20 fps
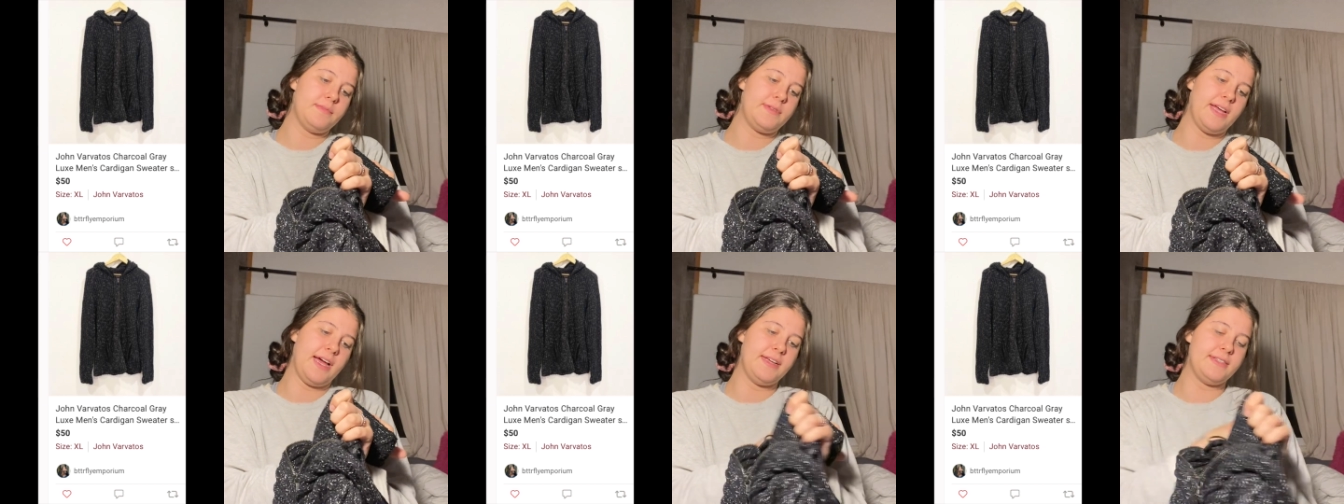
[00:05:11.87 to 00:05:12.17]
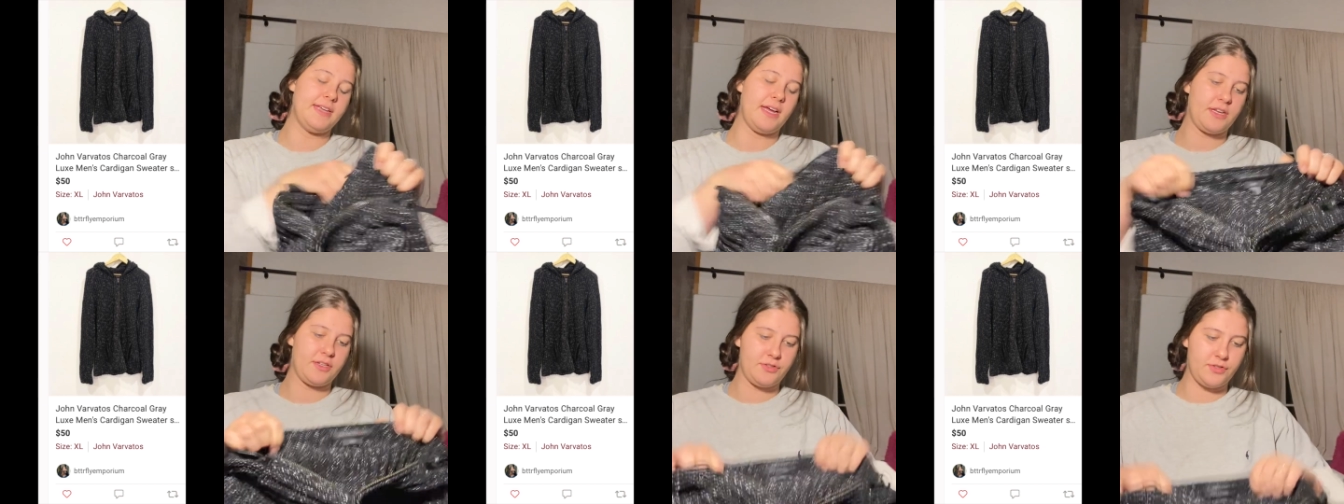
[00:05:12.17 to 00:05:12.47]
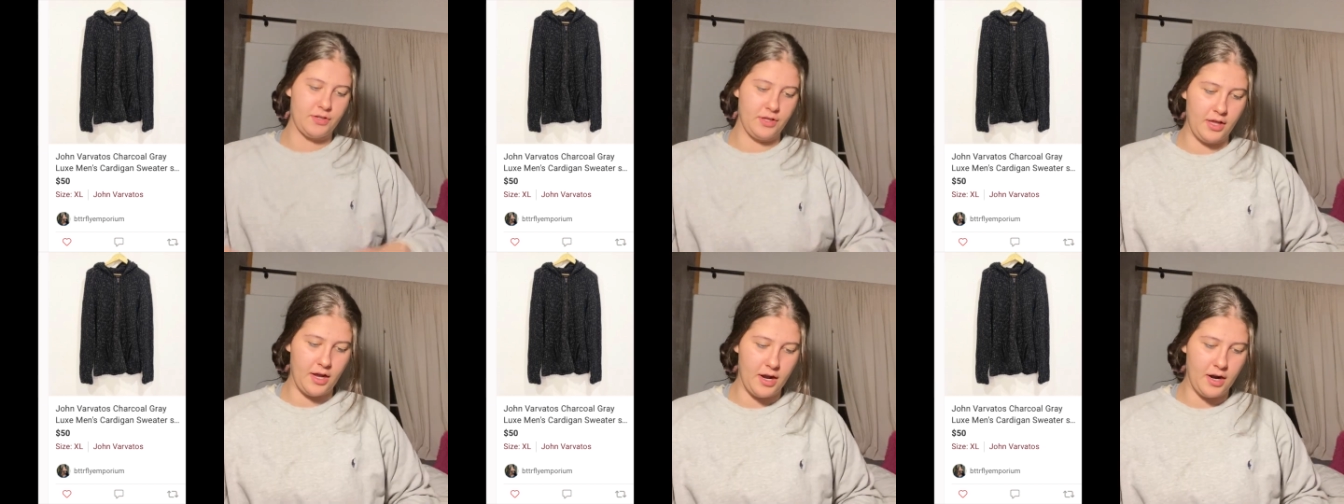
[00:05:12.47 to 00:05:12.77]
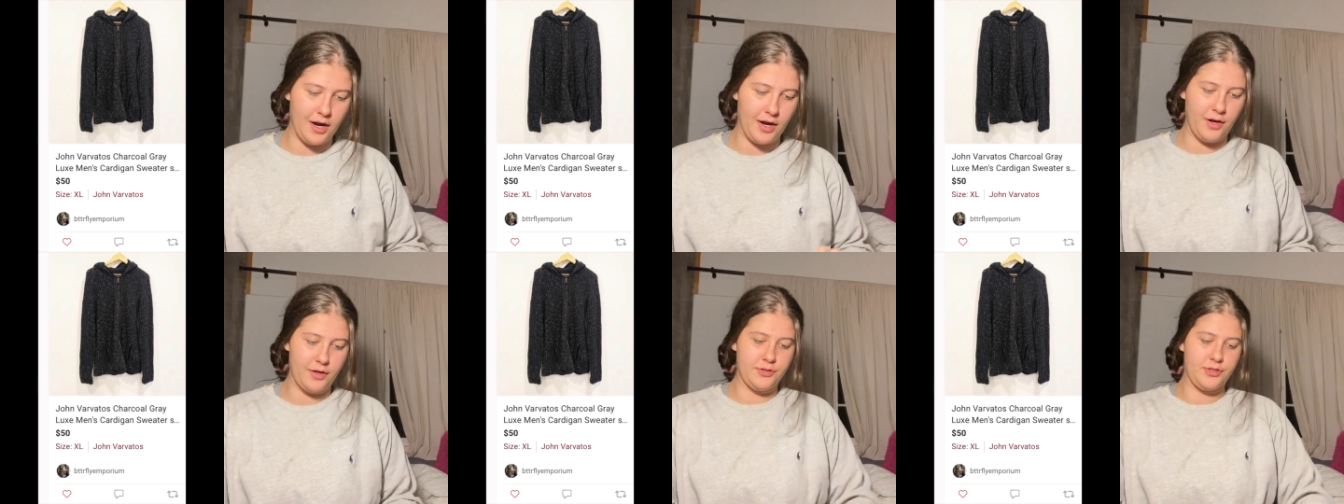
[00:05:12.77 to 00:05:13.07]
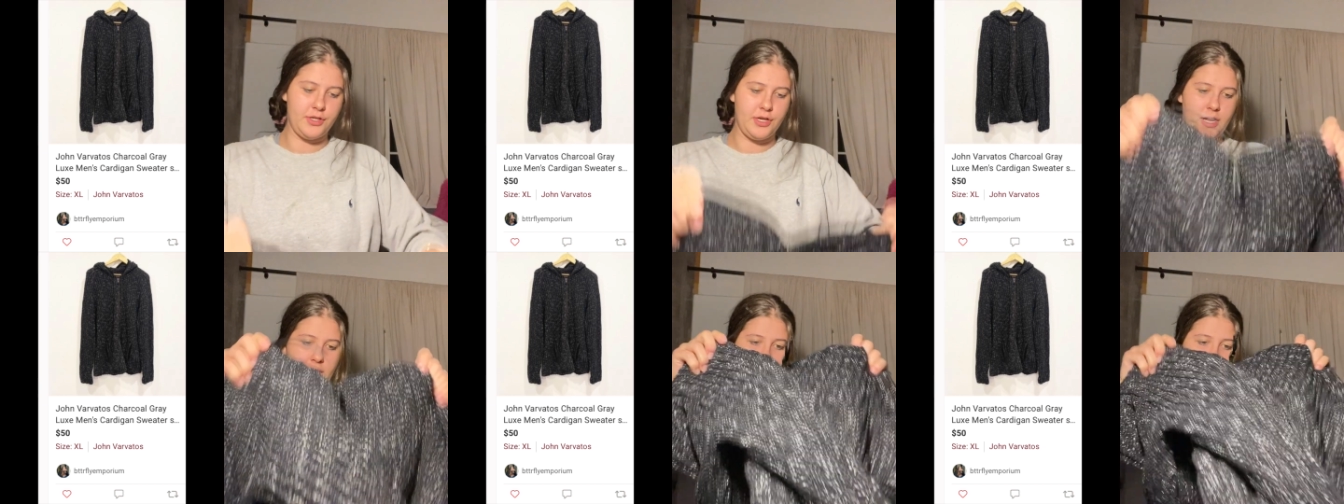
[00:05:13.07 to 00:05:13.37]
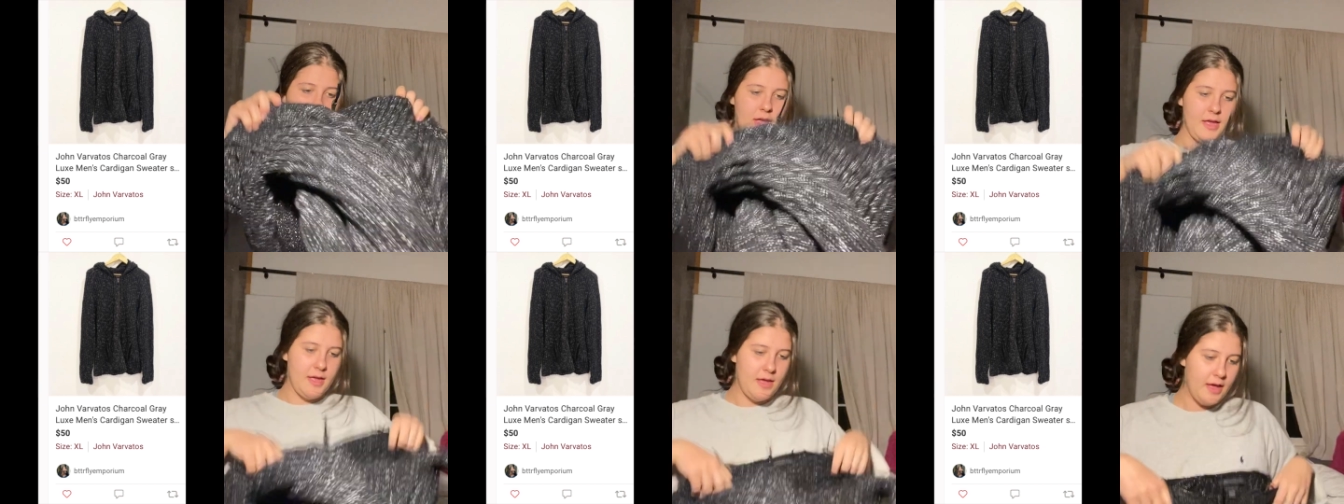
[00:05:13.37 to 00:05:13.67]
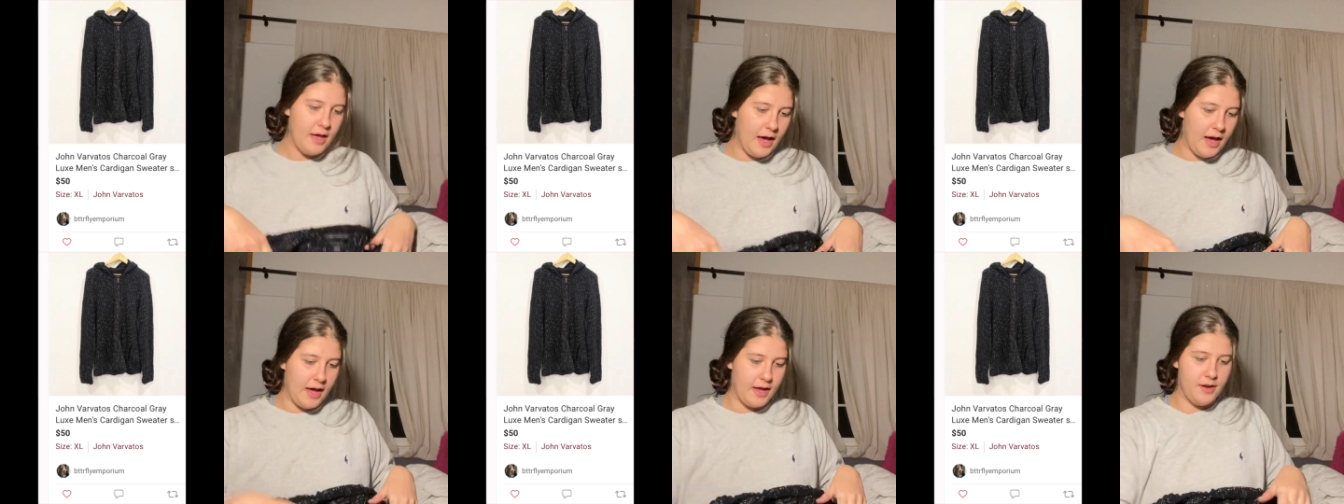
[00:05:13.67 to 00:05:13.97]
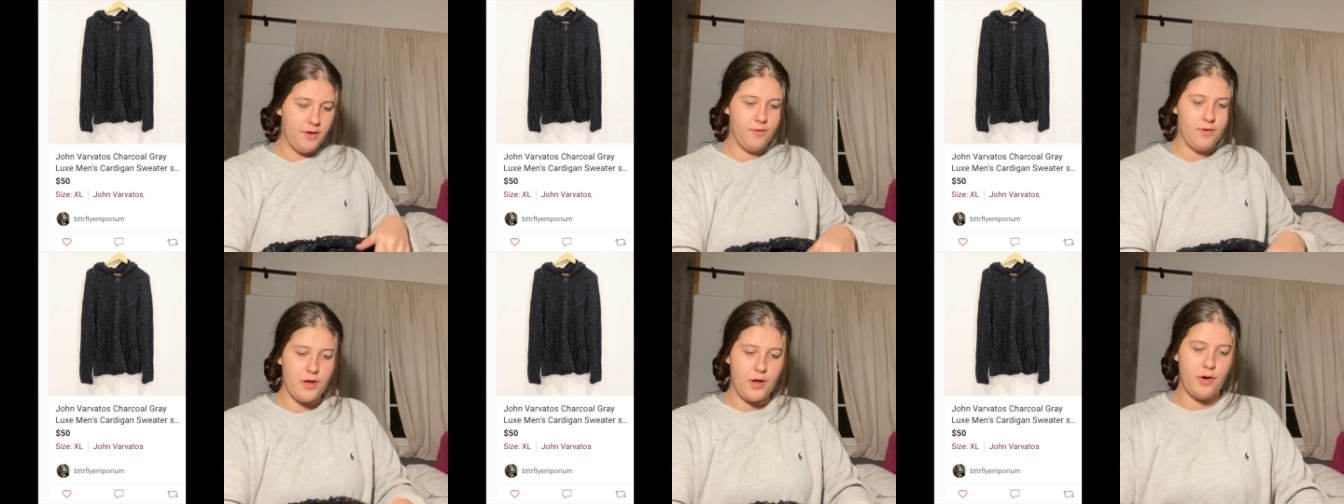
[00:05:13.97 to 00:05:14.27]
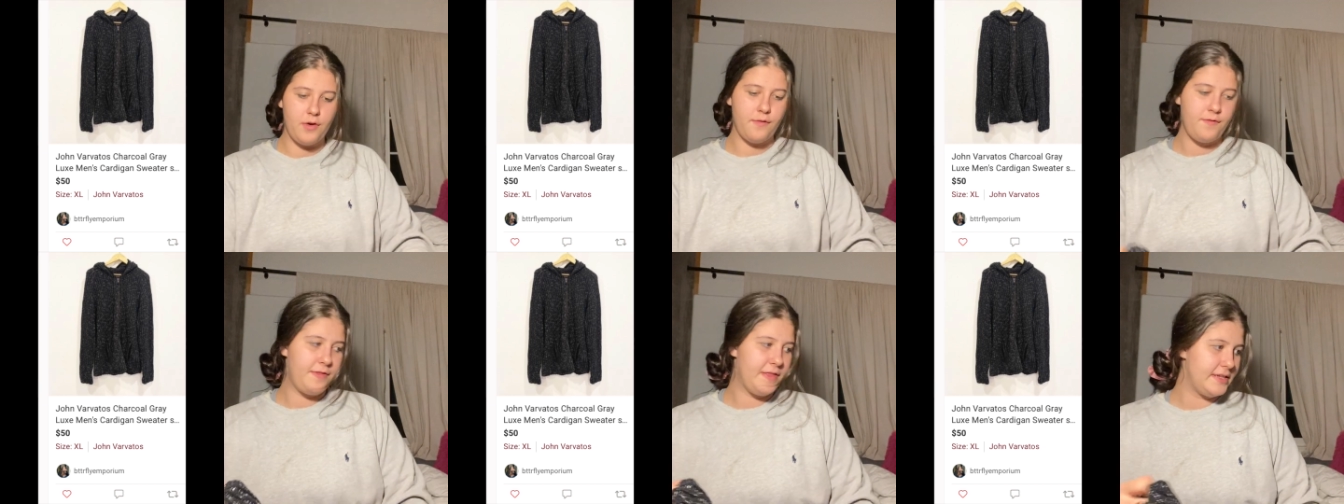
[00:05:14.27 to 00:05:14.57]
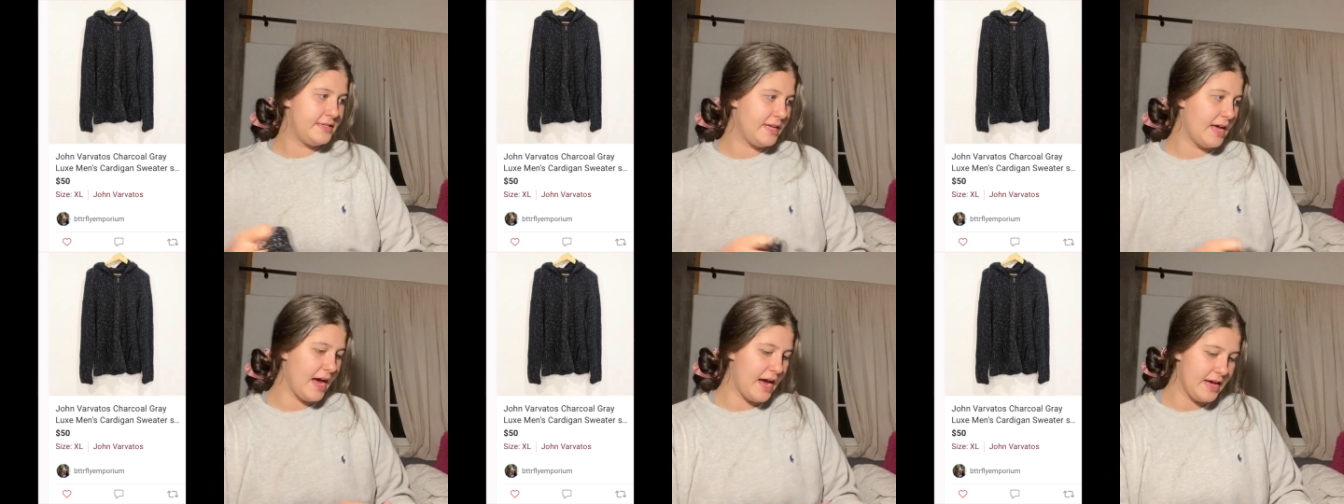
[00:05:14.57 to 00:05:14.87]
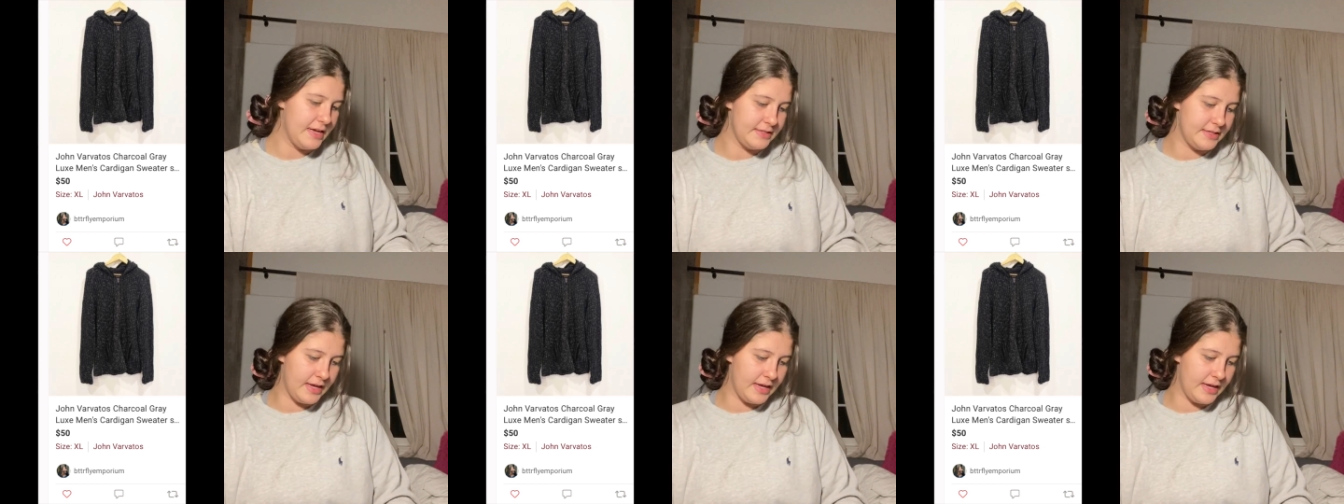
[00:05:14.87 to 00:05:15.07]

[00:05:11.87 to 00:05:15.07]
size extra large. I don't know if this has